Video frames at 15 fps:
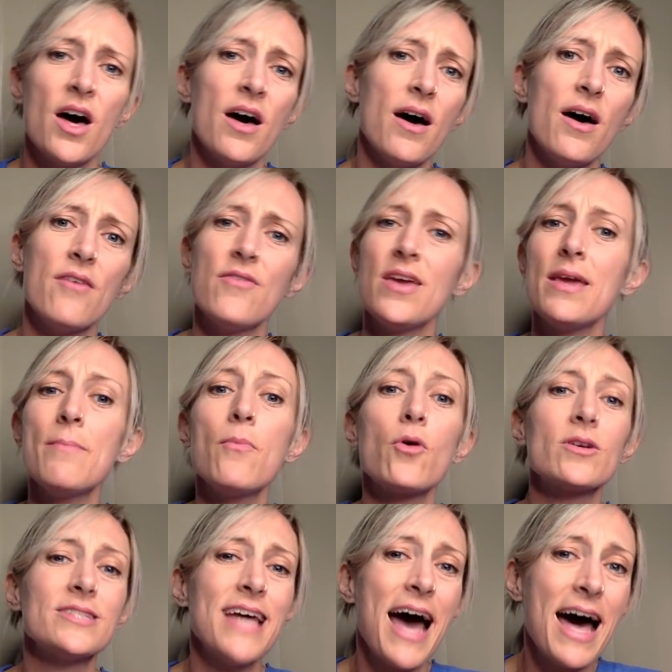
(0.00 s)
of
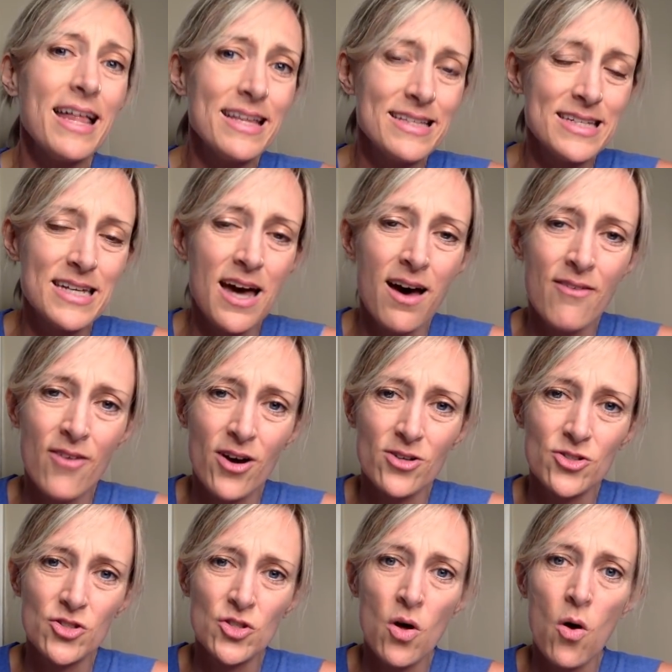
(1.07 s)
immortality of our
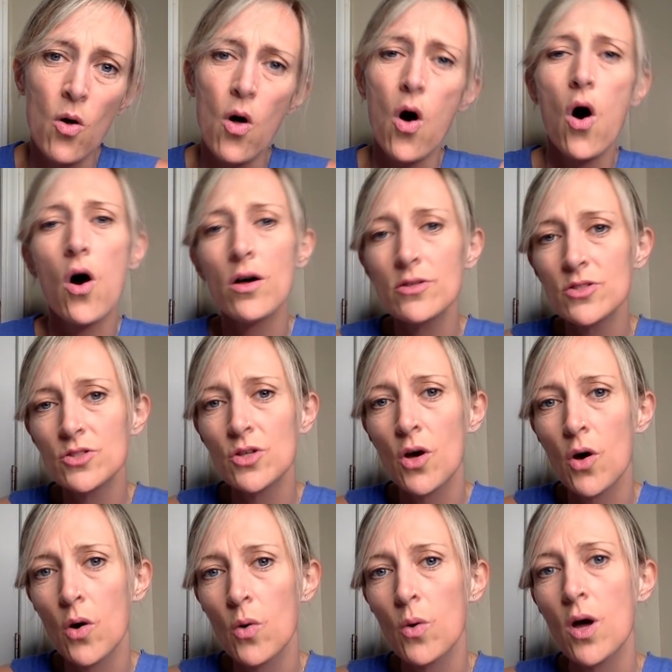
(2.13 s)
soul
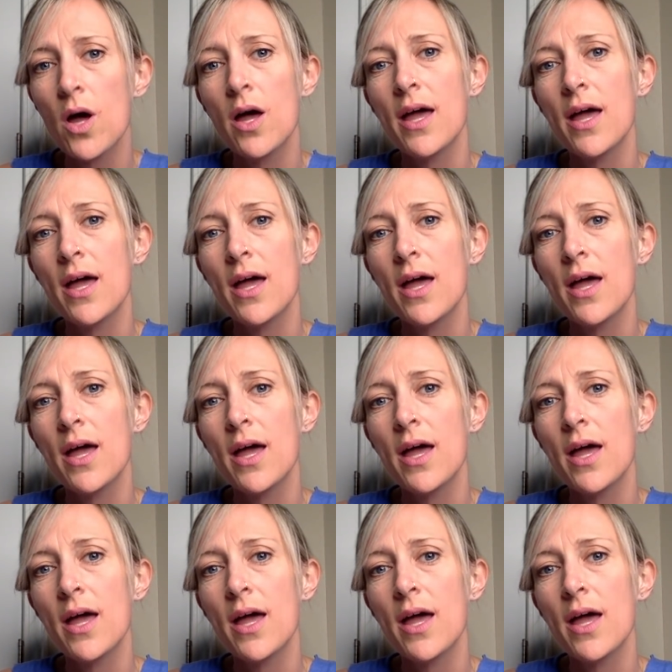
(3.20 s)
also